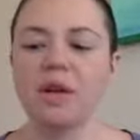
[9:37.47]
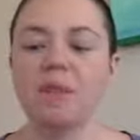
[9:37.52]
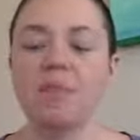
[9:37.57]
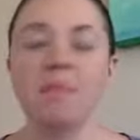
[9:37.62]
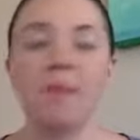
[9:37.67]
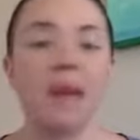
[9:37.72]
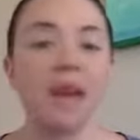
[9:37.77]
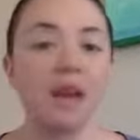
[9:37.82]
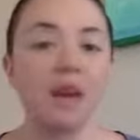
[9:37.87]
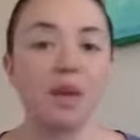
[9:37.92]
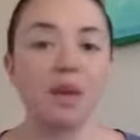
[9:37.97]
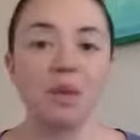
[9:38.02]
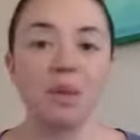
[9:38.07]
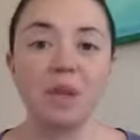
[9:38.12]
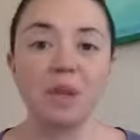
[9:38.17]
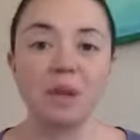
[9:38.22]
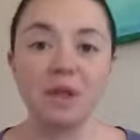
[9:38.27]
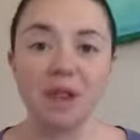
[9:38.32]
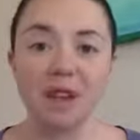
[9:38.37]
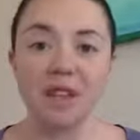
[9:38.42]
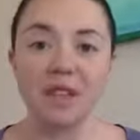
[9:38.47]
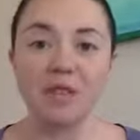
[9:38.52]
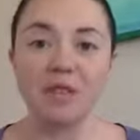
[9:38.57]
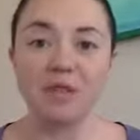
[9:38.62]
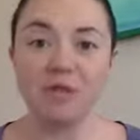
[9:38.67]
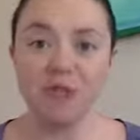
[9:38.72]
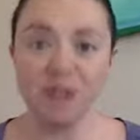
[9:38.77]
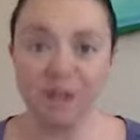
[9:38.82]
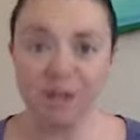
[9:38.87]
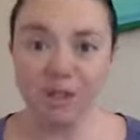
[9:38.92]
man, it would be great to
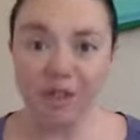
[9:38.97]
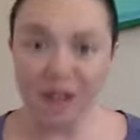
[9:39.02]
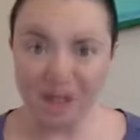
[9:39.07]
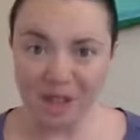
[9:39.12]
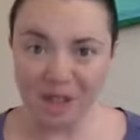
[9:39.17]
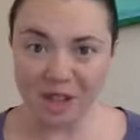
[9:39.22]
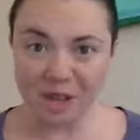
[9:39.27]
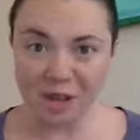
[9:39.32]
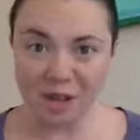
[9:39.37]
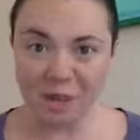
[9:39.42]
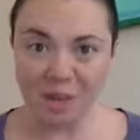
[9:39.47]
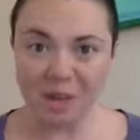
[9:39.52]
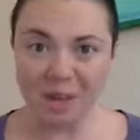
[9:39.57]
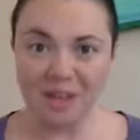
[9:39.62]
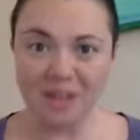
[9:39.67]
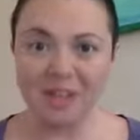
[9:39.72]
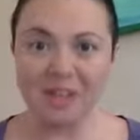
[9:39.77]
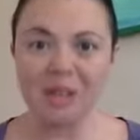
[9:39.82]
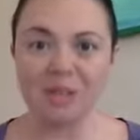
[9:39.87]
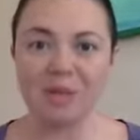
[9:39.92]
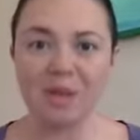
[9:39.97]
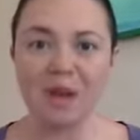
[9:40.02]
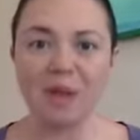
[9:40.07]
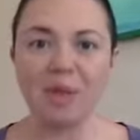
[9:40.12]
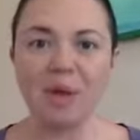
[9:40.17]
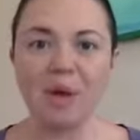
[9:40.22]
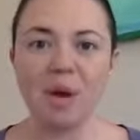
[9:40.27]
feel financial abundance, right?